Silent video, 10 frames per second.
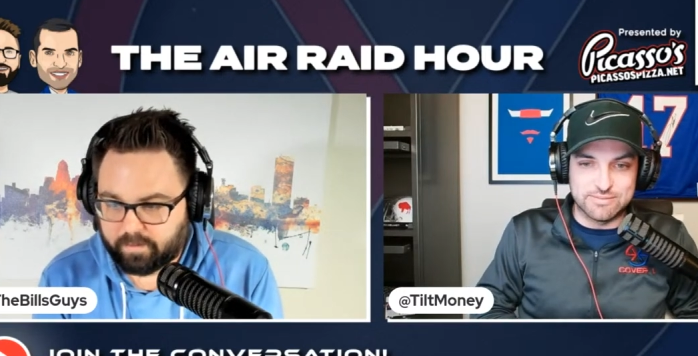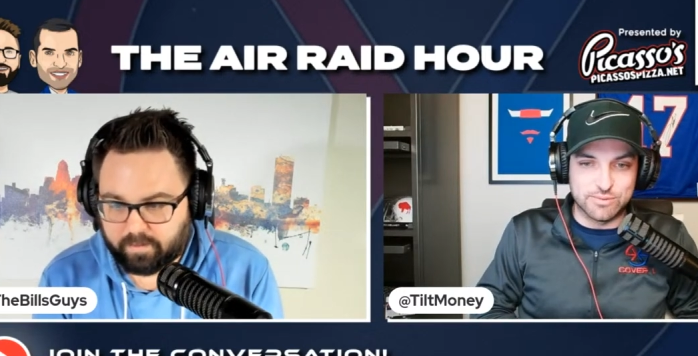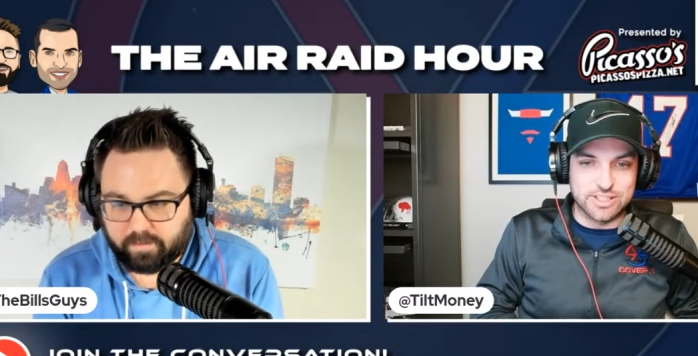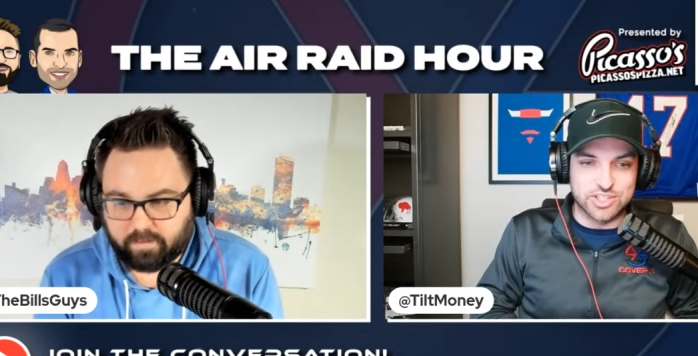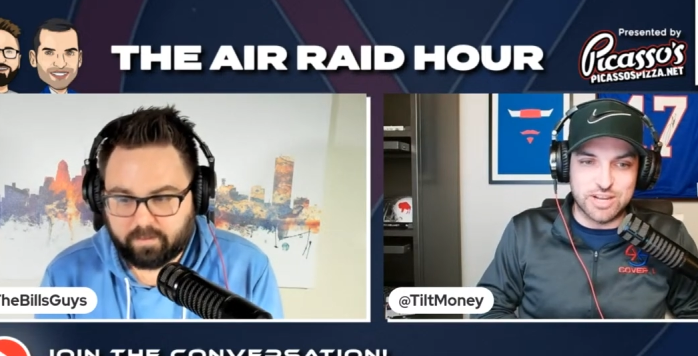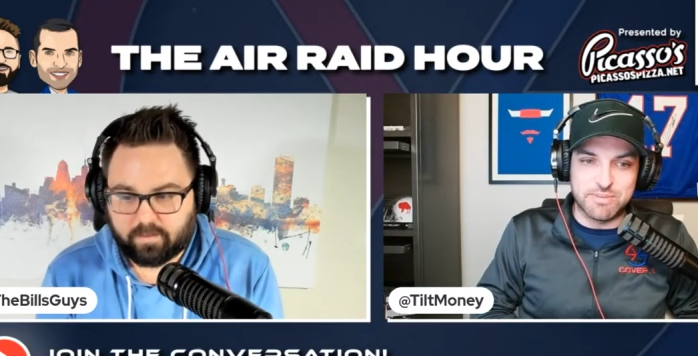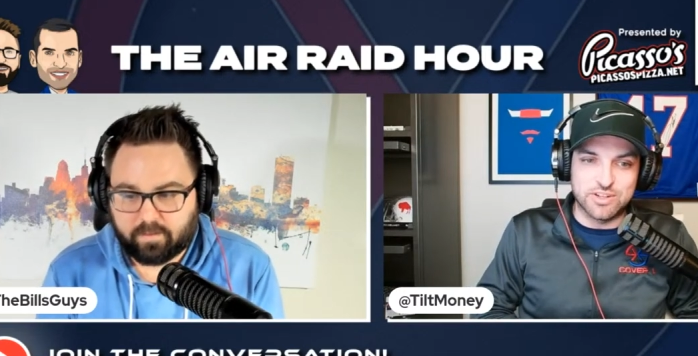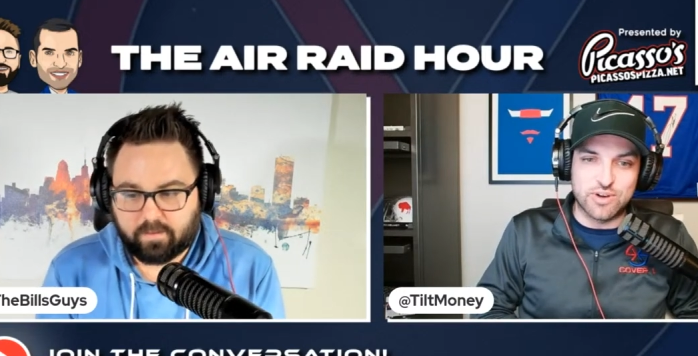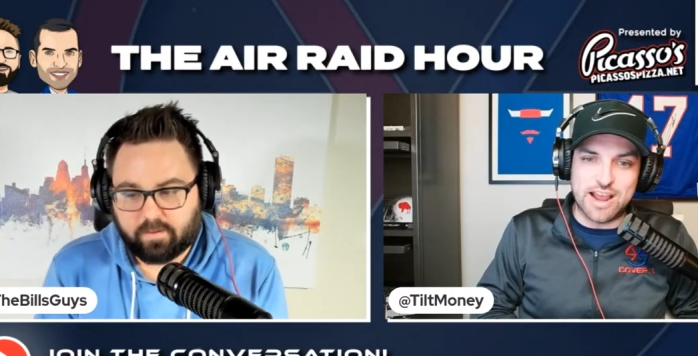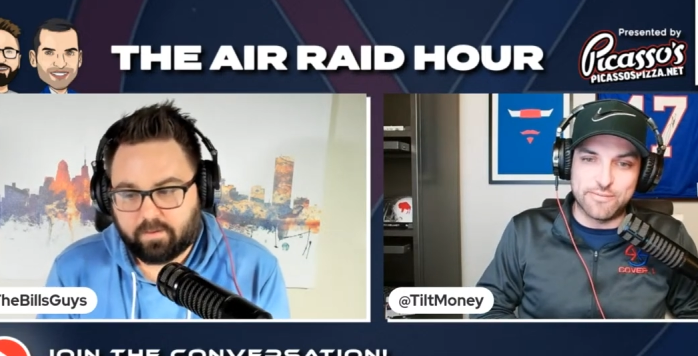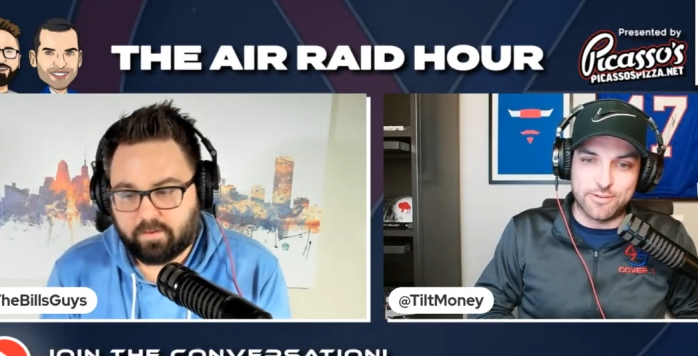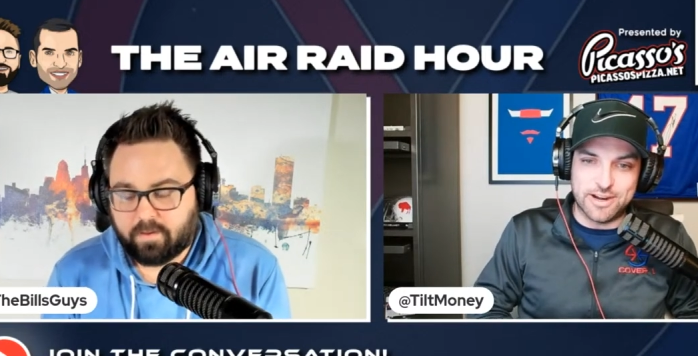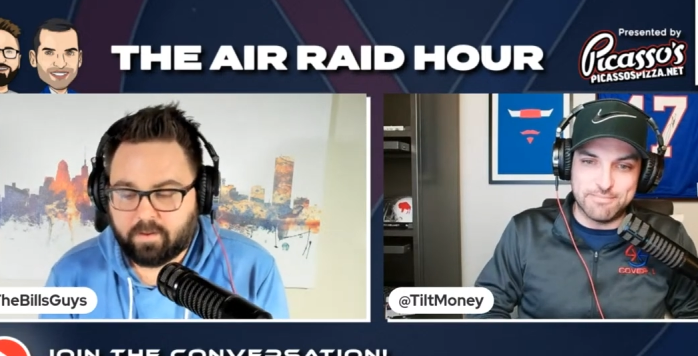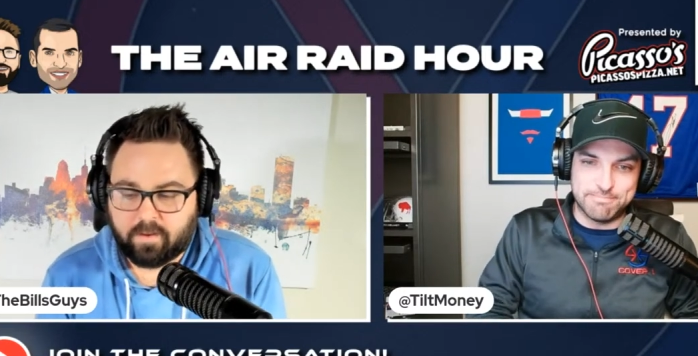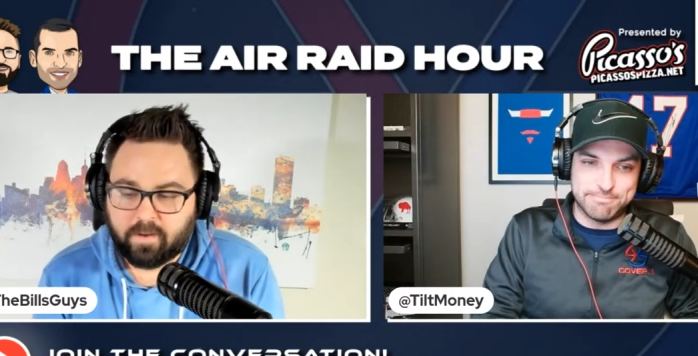Speaker 1: really shapes the draft,
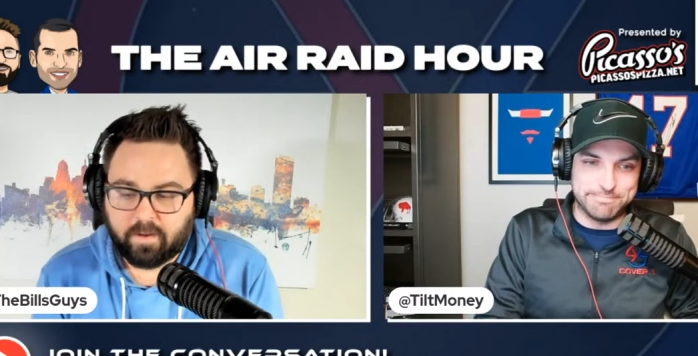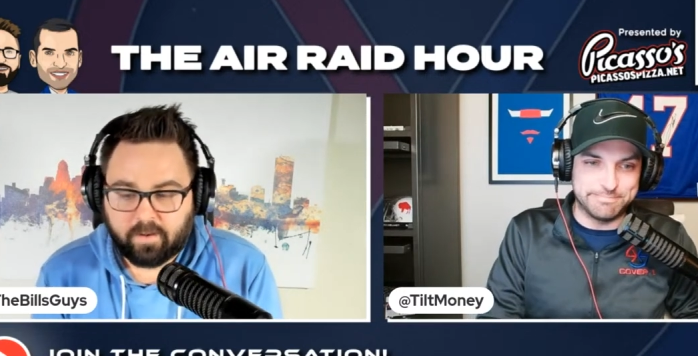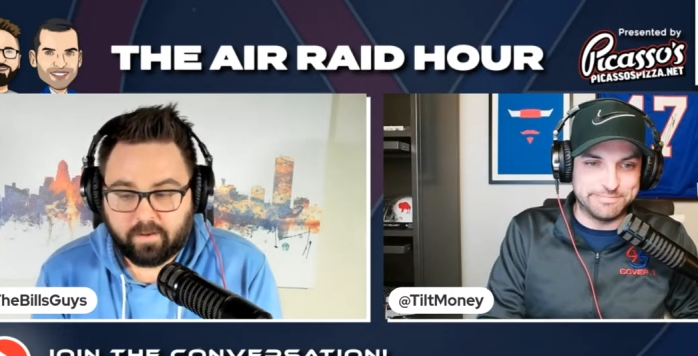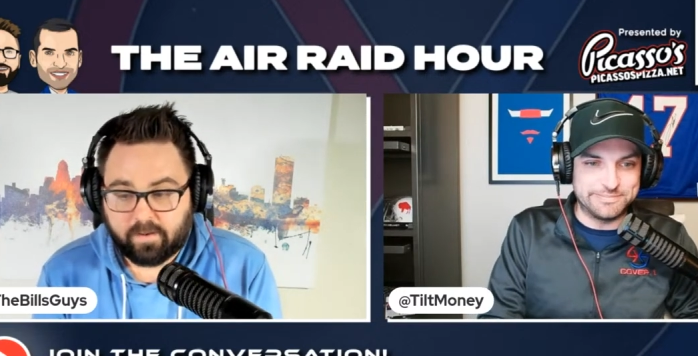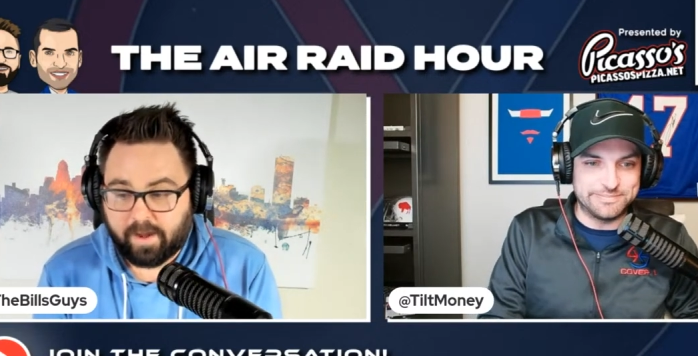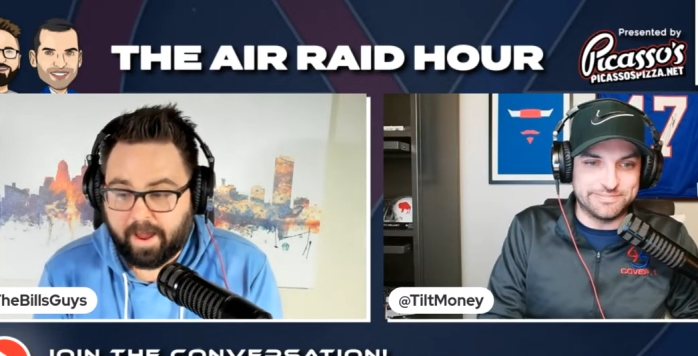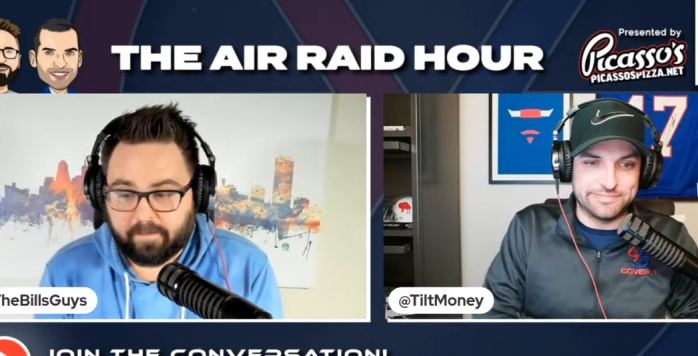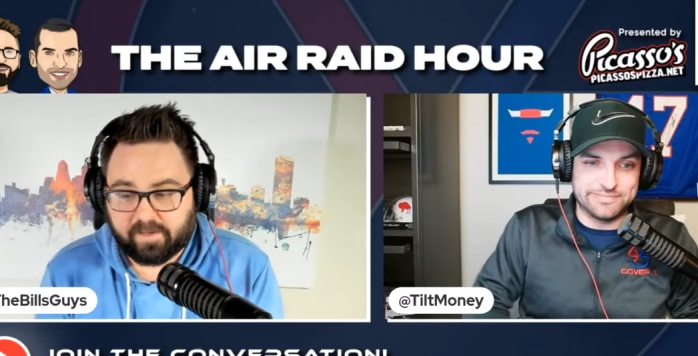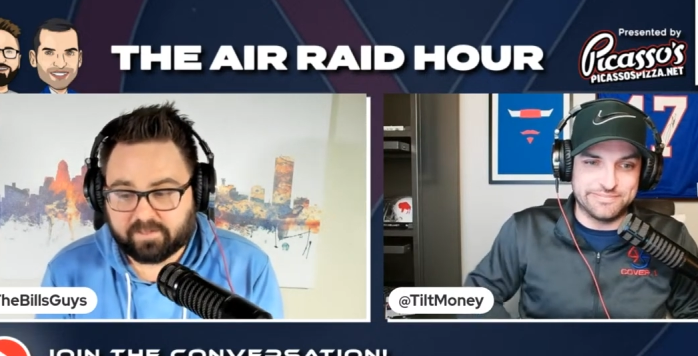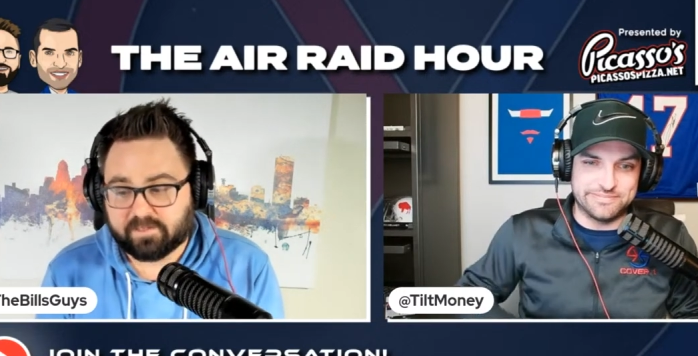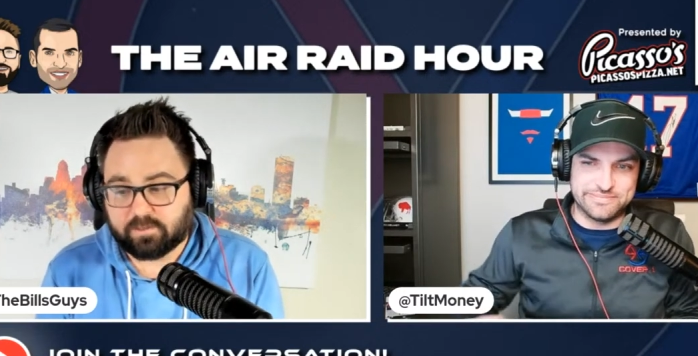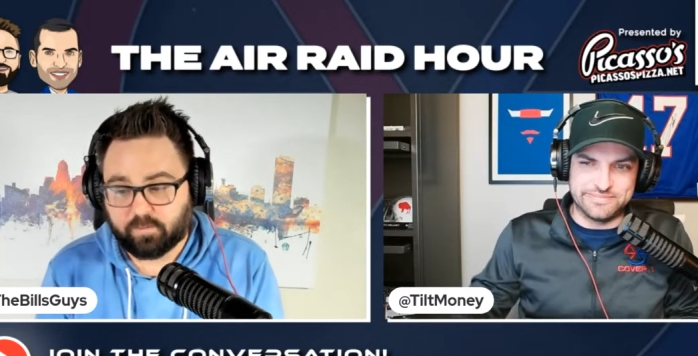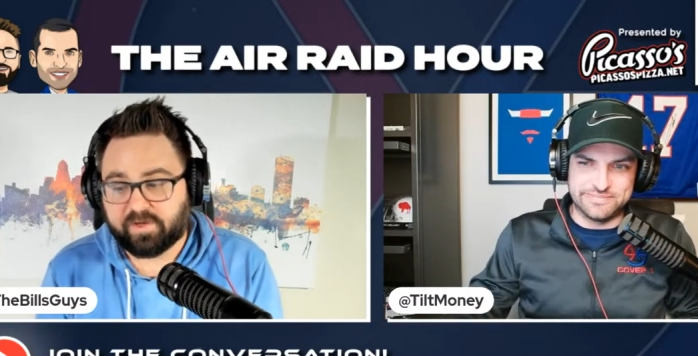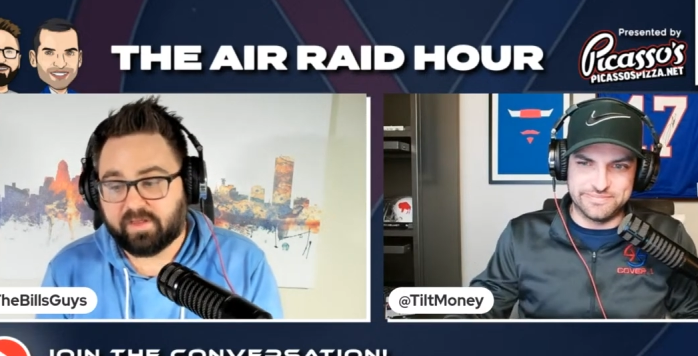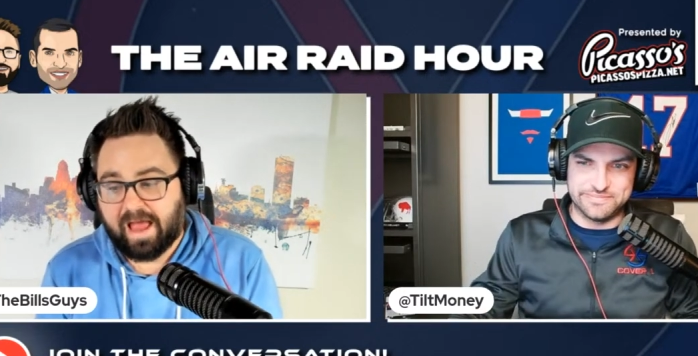right? Yeah, I mean, since
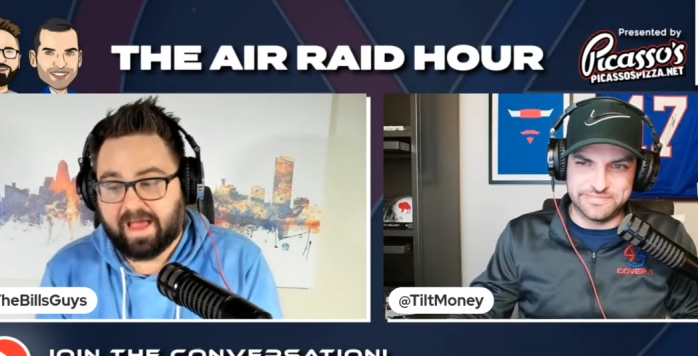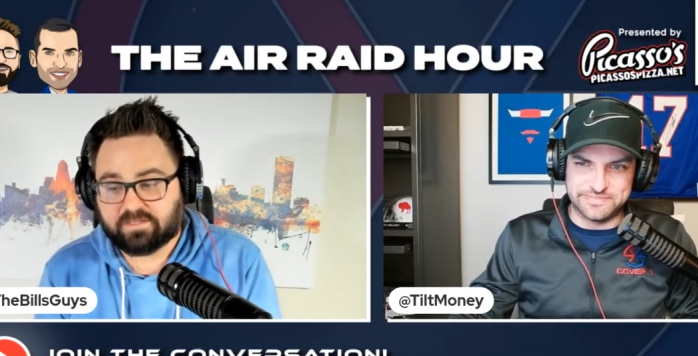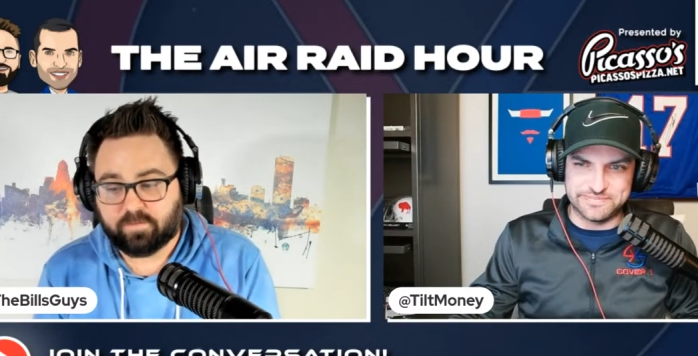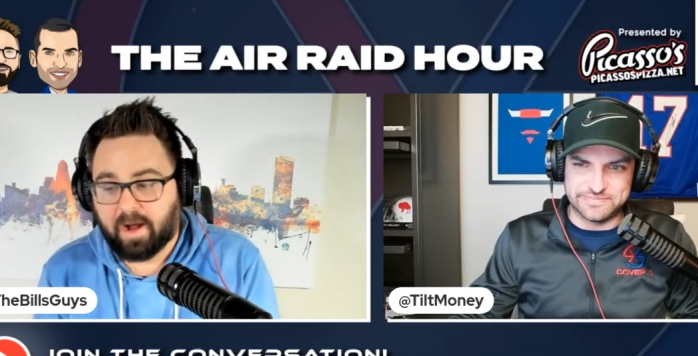we last